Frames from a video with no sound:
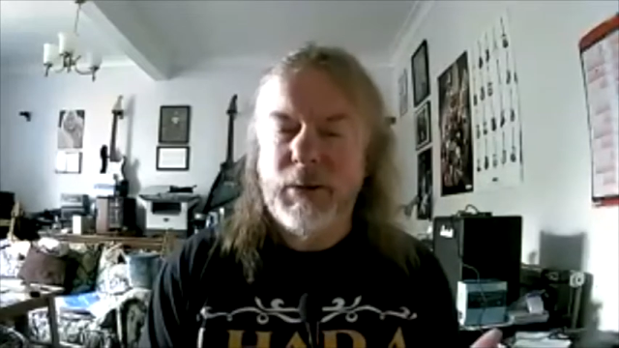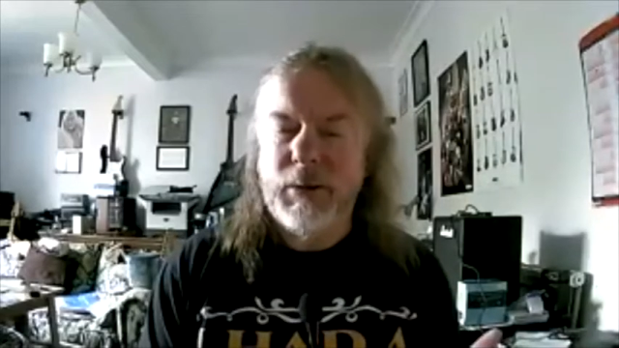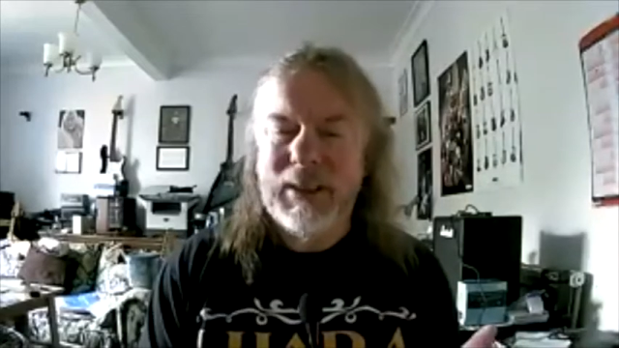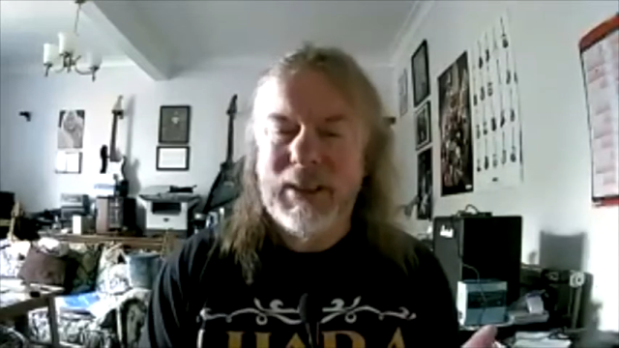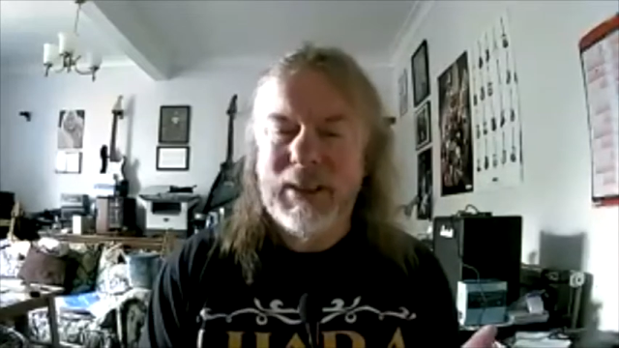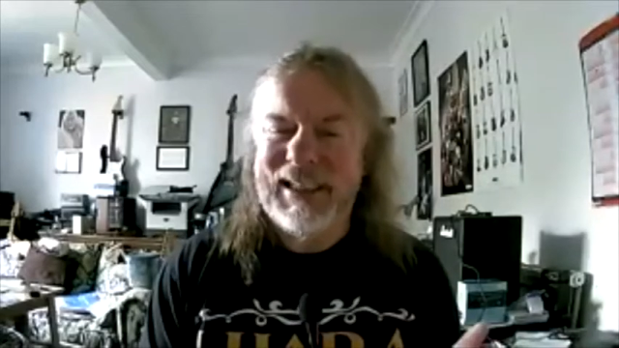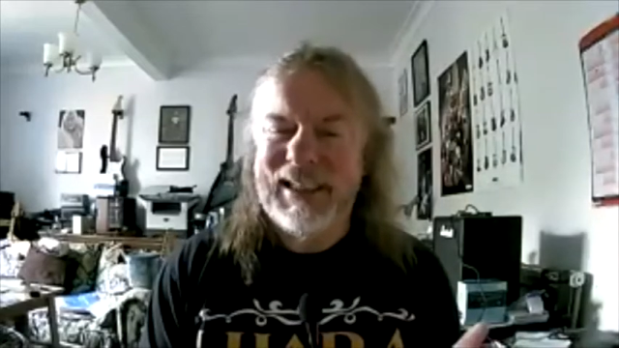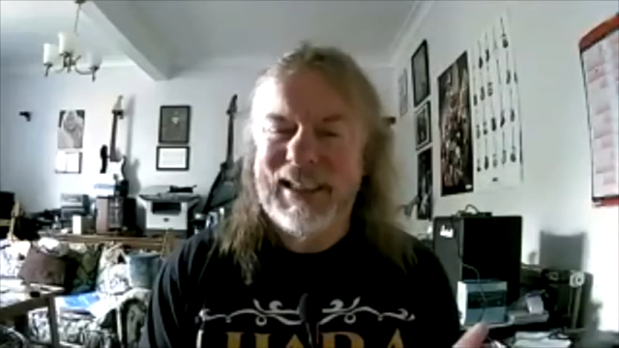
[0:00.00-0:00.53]
and
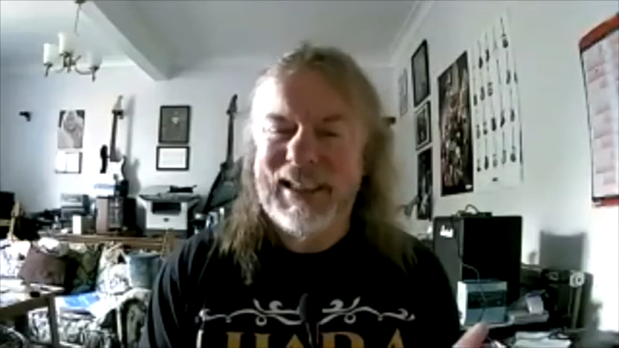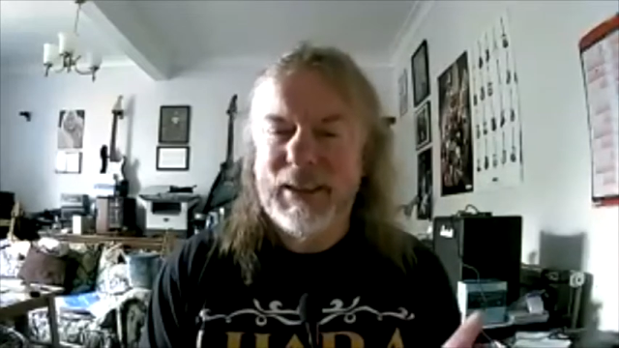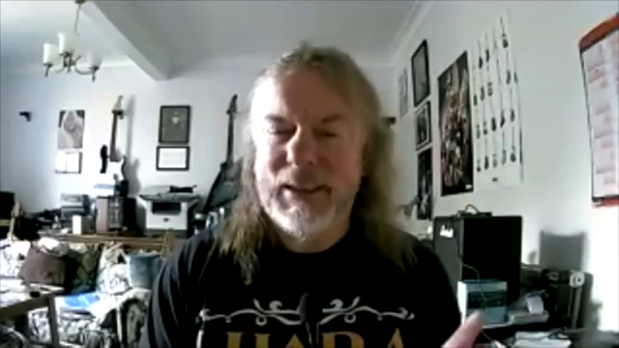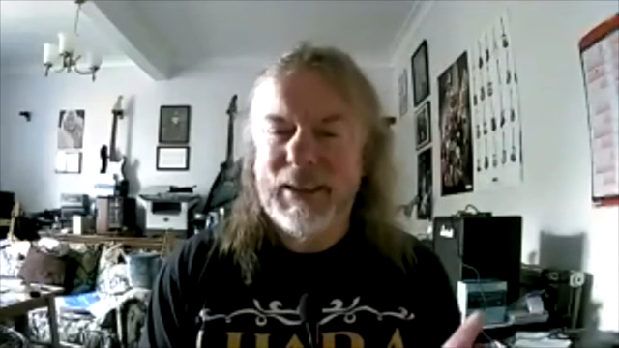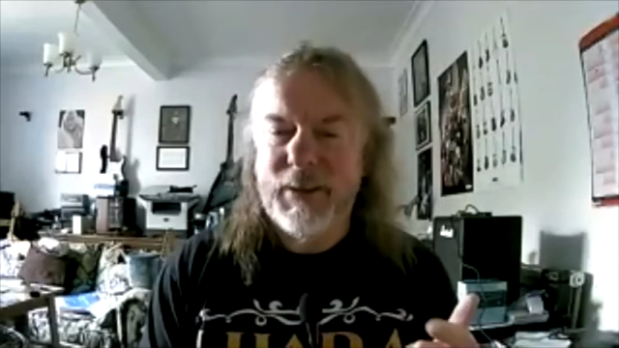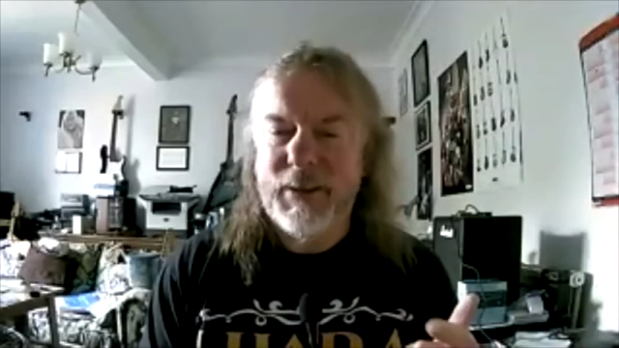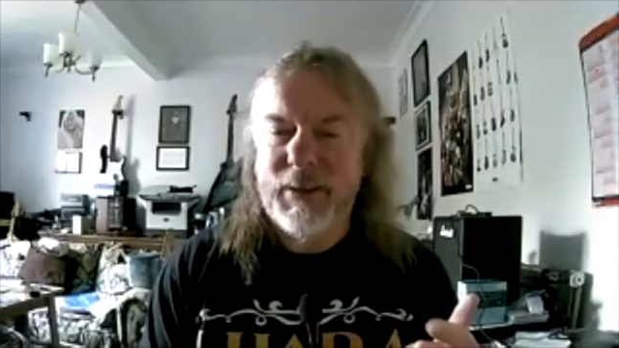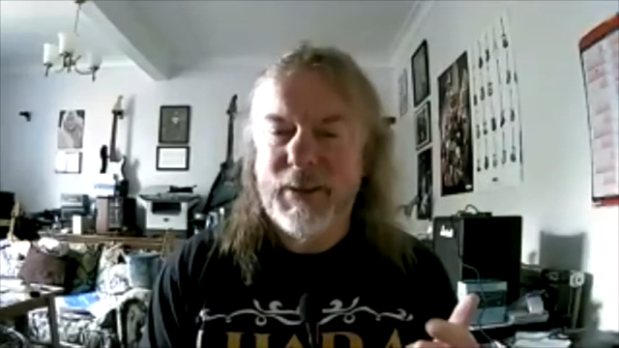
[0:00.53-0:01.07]
he
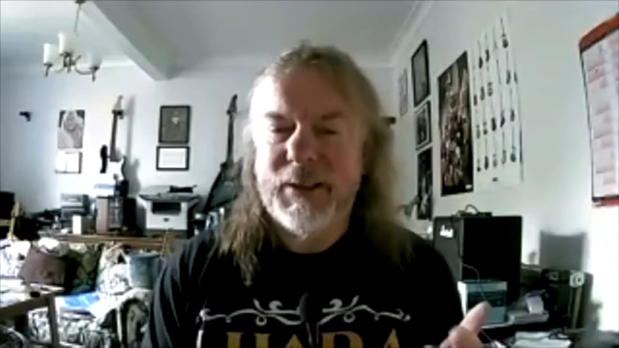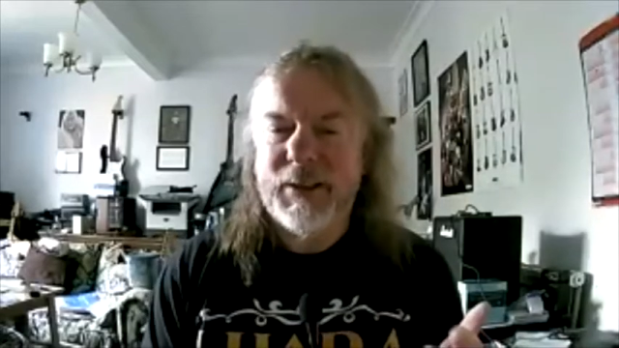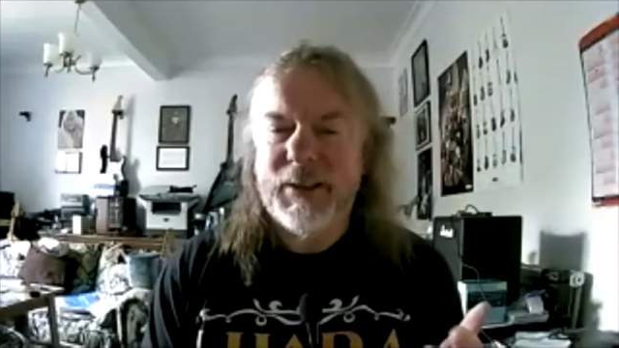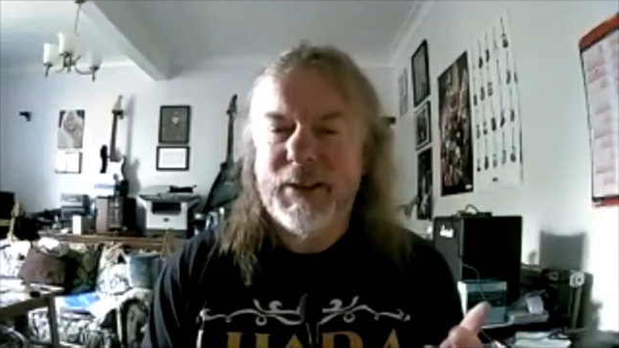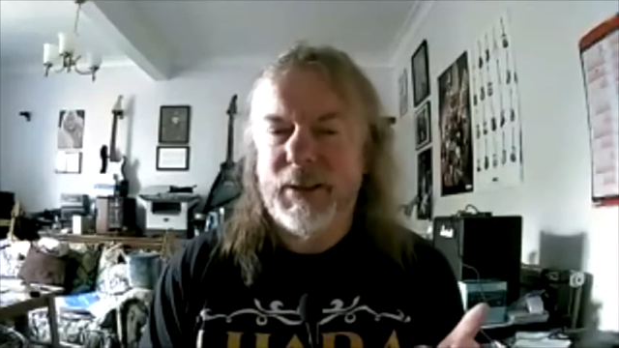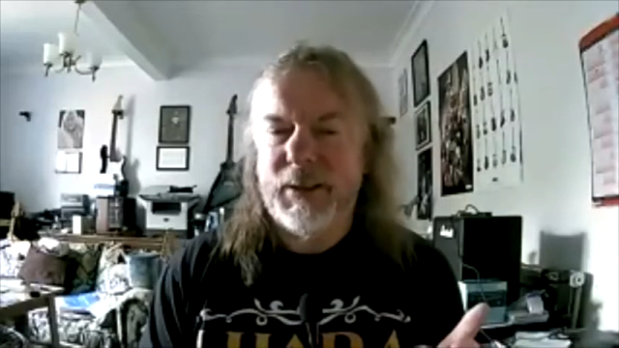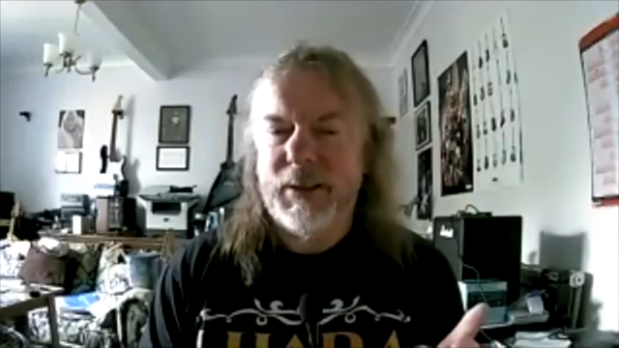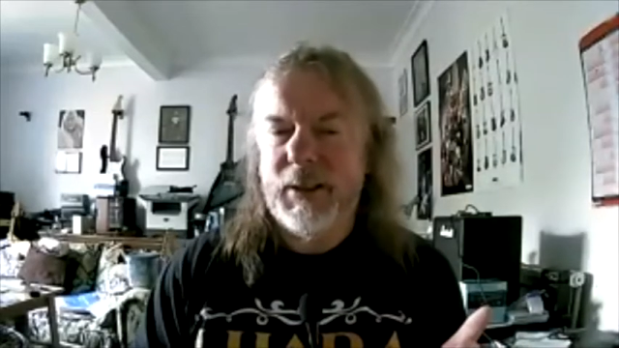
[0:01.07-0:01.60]
thinks that
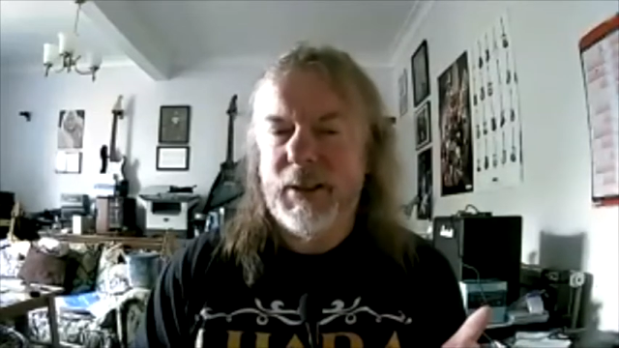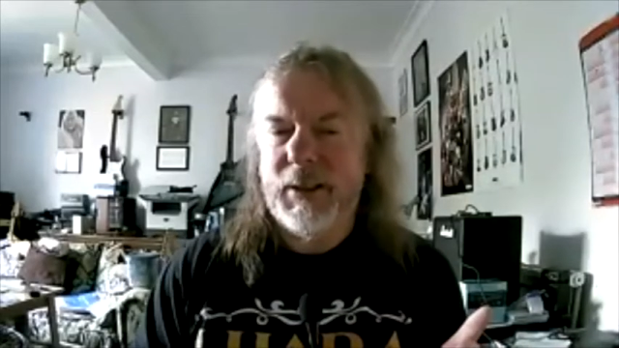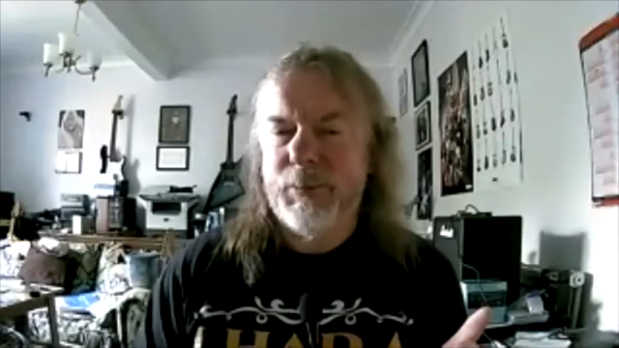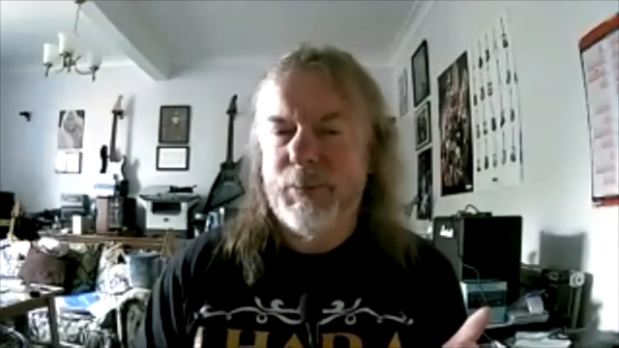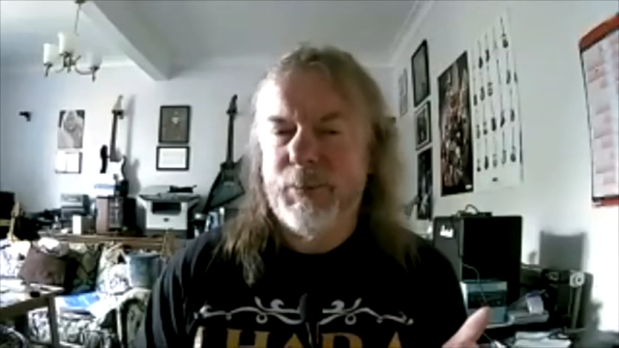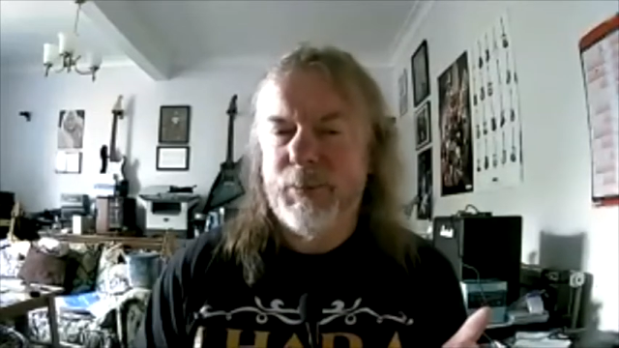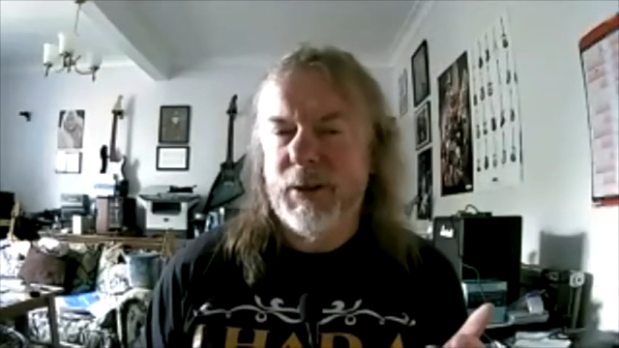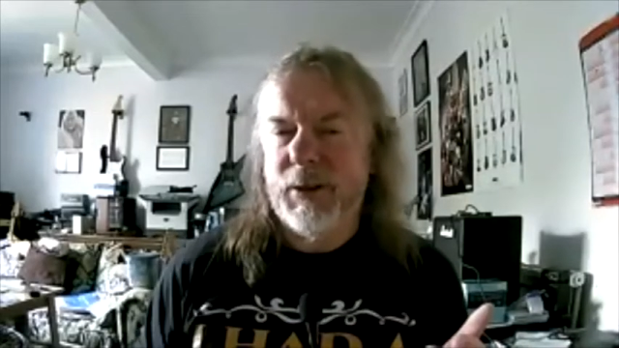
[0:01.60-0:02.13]
it's
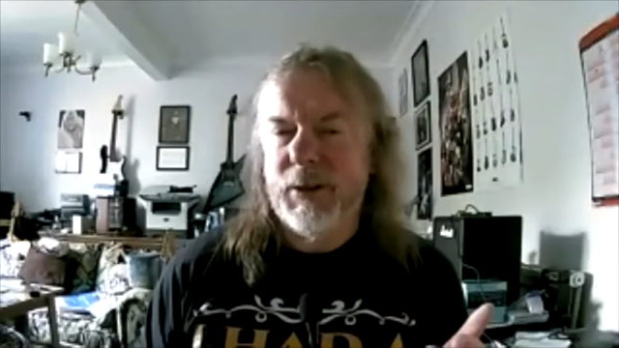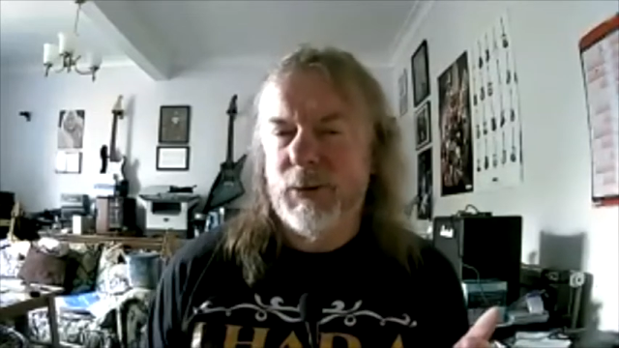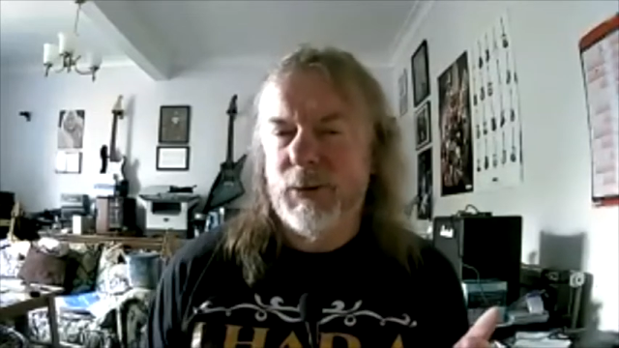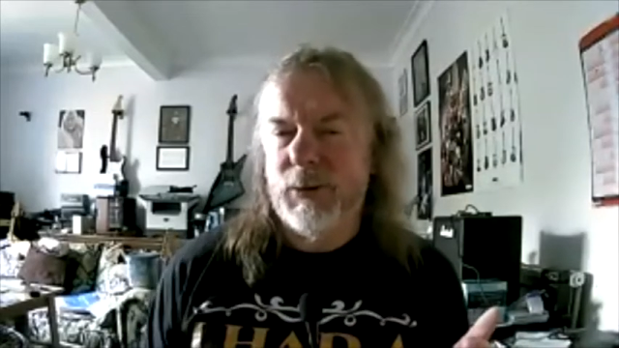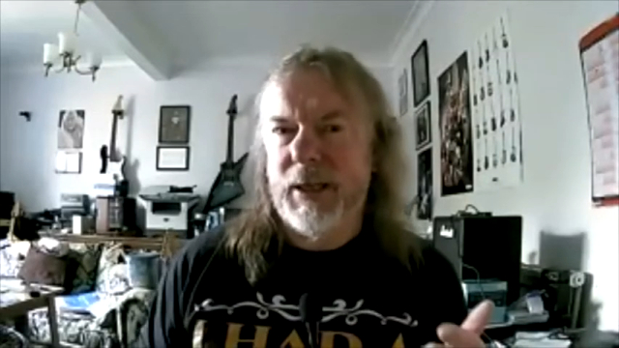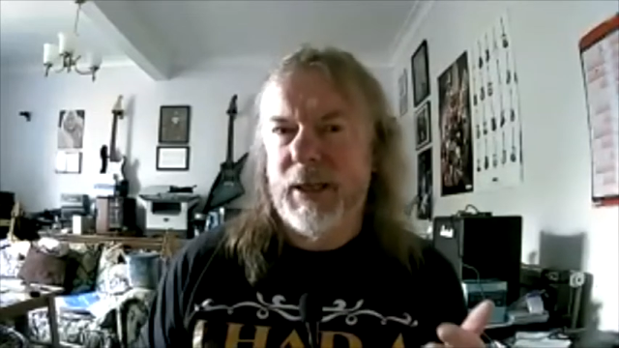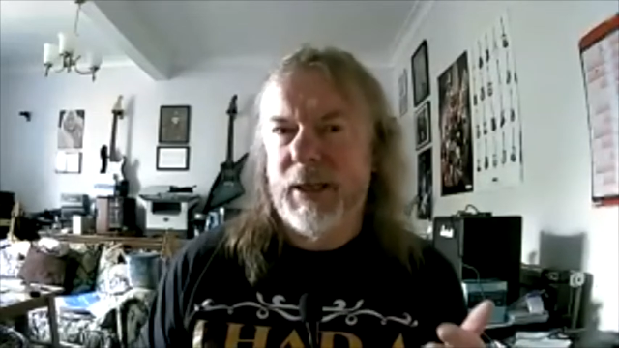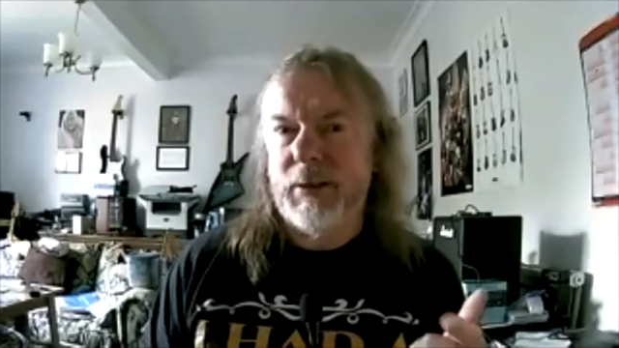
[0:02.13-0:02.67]
because the way
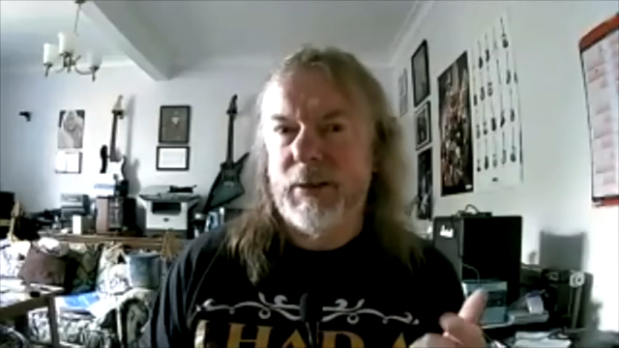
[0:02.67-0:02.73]
that